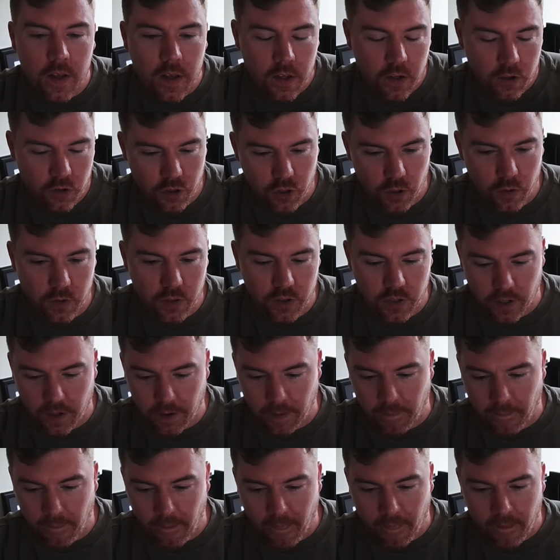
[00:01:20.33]
due to,
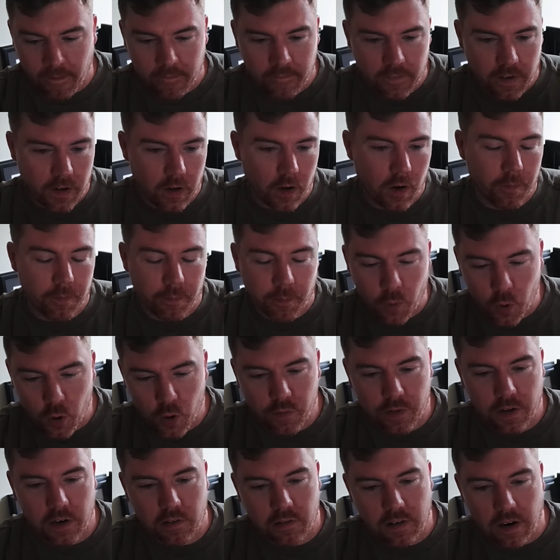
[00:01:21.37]
you know,
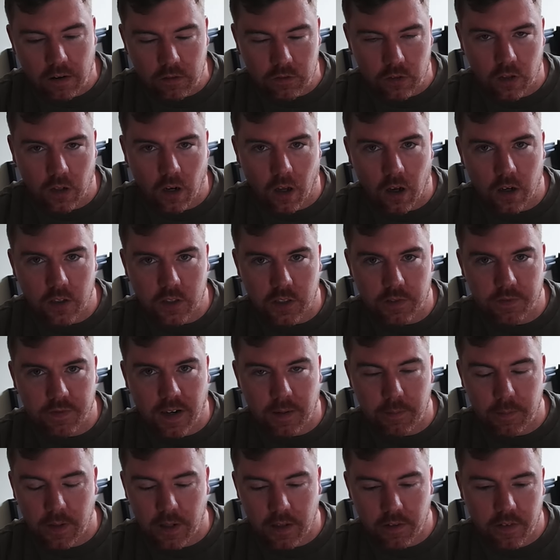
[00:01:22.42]
moving around a lot as a
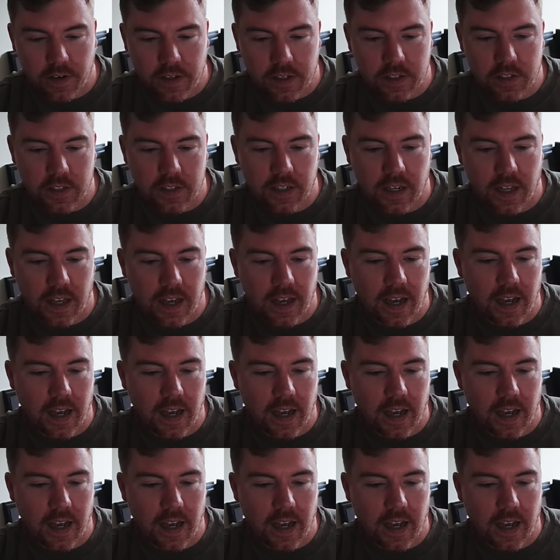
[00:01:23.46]
family recently,